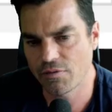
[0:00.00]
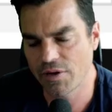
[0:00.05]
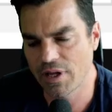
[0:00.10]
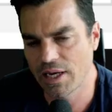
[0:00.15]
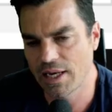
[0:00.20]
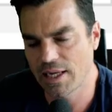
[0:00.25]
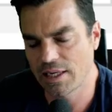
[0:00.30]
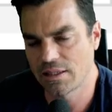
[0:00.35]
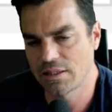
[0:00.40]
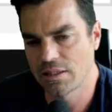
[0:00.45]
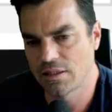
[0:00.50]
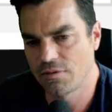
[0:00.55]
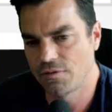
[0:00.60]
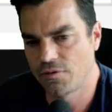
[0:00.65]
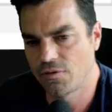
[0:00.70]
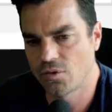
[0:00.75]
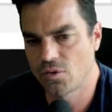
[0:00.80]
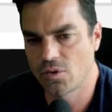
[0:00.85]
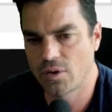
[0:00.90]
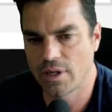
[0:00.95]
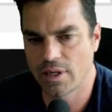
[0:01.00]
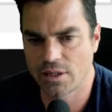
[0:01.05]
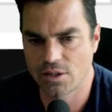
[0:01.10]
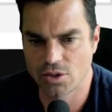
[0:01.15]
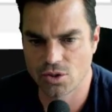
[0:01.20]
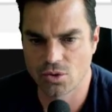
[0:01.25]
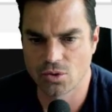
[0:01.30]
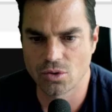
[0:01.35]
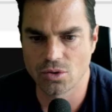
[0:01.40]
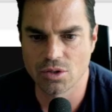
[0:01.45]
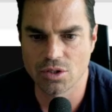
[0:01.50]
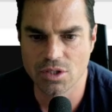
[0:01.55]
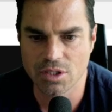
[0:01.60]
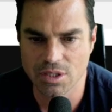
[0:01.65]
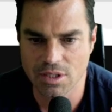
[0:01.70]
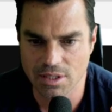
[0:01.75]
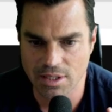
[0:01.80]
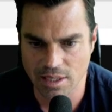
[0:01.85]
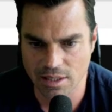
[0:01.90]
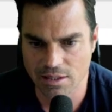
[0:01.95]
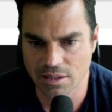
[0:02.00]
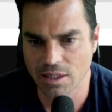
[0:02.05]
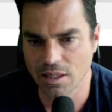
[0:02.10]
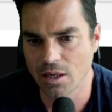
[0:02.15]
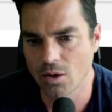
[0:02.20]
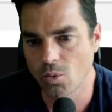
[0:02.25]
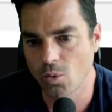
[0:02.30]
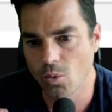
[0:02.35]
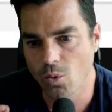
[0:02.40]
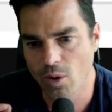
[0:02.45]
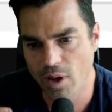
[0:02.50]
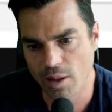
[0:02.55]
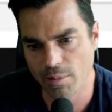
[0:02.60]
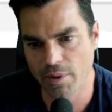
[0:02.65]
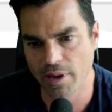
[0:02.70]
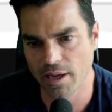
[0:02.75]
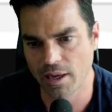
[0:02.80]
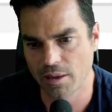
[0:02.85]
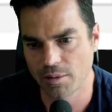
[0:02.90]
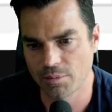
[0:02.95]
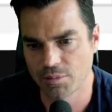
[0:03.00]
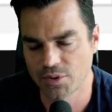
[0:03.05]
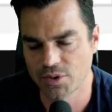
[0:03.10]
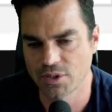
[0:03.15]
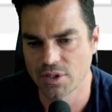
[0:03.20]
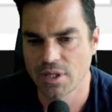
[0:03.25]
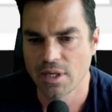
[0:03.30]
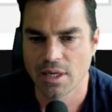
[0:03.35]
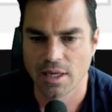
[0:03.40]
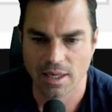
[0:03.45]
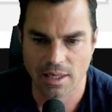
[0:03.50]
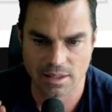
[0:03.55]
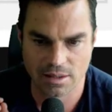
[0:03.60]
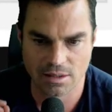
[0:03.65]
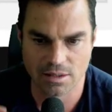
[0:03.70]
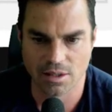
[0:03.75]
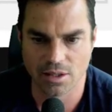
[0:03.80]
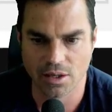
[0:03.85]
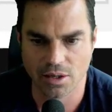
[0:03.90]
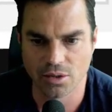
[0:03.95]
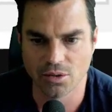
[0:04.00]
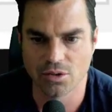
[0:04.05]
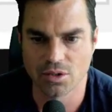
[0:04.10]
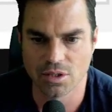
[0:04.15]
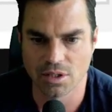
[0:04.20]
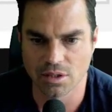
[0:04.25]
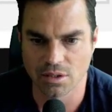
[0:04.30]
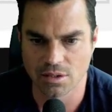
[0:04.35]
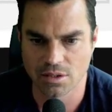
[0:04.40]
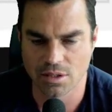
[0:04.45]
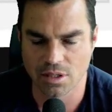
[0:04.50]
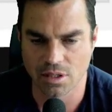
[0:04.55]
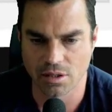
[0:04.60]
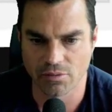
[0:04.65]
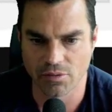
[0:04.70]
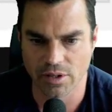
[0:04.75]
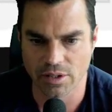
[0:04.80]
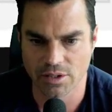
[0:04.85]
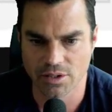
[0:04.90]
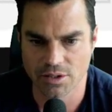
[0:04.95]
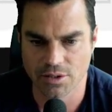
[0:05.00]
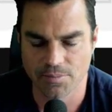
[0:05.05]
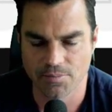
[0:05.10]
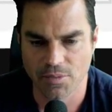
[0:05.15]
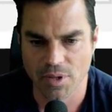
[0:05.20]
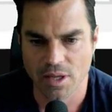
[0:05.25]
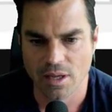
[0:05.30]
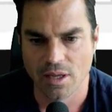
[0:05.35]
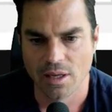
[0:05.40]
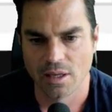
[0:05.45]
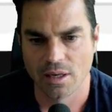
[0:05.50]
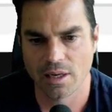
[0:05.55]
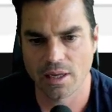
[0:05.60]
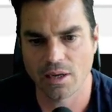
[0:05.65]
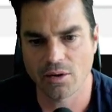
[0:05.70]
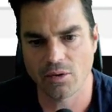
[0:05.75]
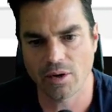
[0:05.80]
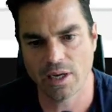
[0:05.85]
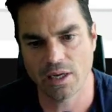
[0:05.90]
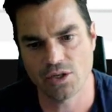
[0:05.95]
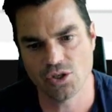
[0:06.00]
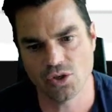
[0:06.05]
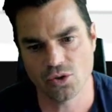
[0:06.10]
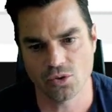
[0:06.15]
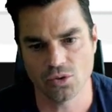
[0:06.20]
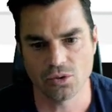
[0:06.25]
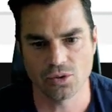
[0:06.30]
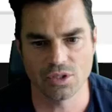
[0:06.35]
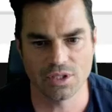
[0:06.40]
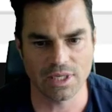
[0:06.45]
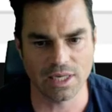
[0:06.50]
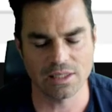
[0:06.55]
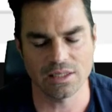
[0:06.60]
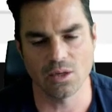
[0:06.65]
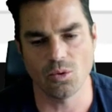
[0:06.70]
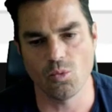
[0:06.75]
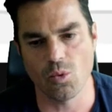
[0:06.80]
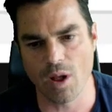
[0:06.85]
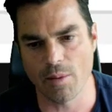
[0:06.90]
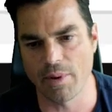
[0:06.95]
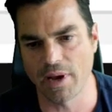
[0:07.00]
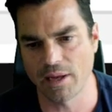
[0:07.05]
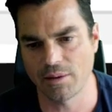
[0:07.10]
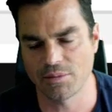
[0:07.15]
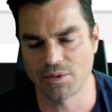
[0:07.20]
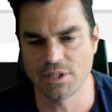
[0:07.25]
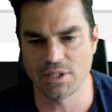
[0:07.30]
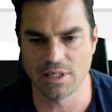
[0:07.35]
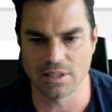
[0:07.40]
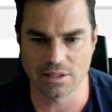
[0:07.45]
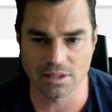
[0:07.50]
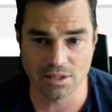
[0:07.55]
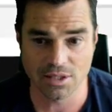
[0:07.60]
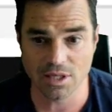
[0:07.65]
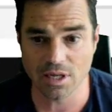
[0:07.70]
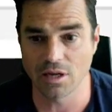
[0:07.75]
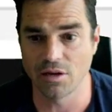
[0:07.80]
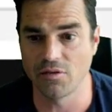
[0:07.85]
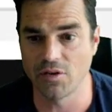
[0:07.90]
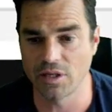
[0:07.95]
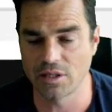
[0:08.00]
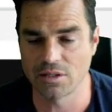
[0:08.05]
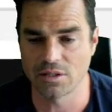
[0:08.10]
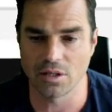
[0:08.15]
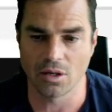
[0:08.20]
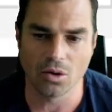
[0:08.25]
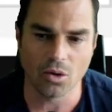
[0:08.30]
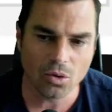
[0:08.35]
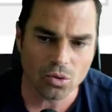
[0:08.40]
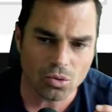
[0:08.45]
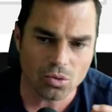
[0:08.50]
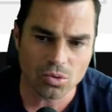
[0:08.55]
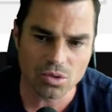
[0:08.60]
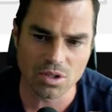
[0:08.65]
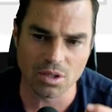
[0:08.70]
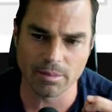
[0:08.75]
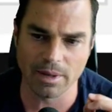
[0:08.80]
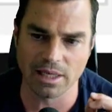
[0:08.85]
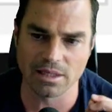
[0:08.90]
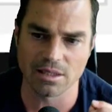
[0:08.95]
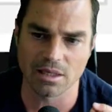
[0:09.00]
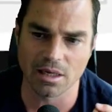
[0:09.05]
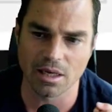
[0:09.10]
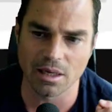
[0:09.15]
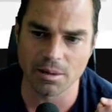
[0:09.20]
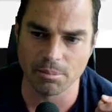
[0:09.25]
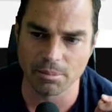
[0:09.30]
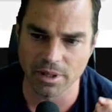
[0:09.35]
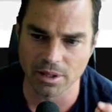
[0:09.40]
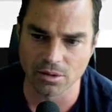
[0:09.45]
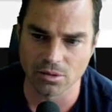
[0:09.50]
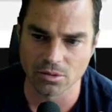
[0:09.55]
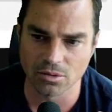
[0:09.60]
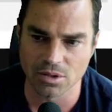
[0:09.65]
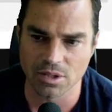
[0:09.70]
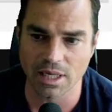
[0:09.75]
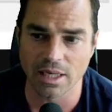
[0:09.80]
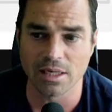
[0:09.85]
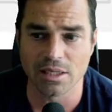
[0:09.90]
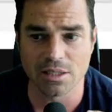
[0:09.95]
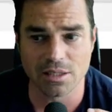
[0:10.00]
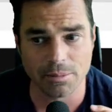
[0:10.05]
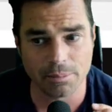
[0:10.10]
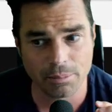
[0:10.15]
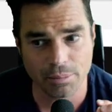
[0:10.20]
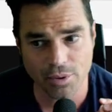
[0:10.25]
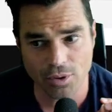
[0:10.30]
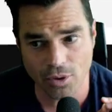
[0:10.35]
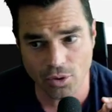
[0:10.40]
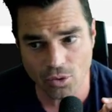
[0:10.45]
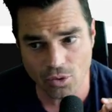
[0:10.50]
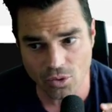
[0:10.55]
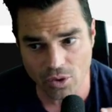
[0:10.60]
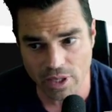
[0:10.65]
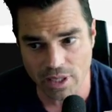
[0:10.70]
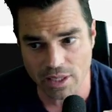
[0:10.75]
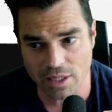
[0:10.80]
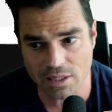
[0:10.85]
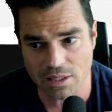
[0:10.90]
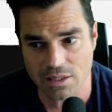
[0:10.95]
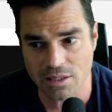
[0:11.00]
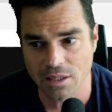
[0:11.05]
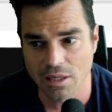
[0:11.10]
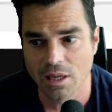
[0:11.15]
elected for Azure Static Web Apps as the hosting service. Now, Azure Static Web Apps is a service that automatically builds and deploys